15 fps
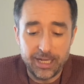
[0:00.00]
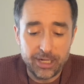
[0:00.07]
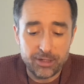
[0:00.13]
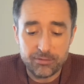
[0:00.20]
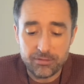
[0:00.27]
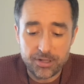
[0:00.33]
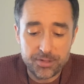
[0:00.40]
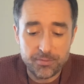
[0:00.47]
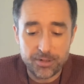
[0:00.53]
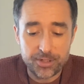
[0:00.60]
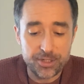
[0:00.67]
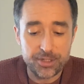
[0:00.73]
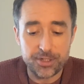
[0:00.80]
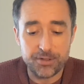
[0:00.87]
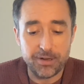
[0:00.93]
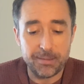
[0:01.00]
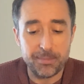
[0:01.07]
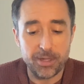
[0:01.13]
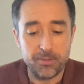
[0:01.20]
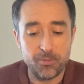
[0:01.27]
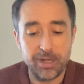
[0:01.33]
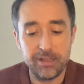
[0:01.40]
Cross watchers, you are more
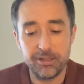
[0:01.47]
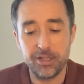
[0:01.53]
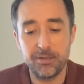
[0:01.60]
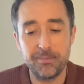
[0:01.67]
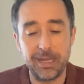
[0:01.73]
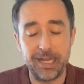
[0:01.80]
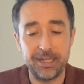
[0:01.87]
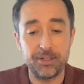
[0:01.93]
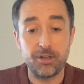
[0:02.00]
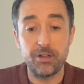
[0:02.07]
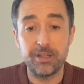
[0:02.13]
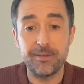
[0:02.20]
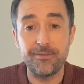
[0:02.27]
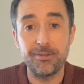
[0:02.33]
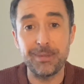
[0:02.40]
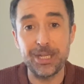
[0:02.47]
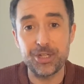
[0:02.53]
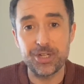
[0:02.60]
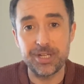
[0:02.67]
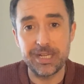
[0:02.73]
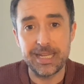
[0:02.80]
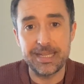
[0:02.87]
than welcome, and all the
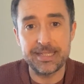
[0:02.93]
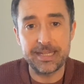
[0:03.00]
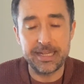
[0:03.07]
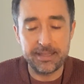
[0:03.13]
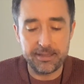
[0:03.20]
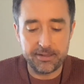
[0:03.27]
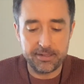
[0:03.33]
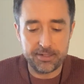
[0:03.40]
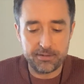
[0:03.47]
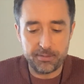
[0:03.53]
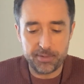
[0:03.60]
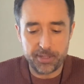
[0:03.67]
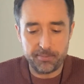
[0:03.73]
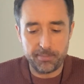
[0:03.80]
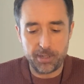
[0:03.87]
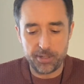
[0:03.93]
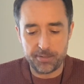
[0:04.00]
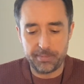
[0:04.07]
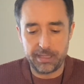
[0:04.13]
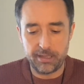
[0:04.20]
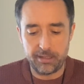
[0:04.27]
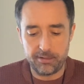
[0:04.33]
information is in the description box
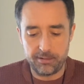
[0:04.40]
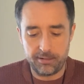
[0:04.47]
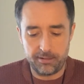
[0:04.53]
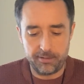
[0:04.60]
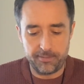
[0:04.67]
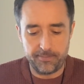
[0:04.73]
below.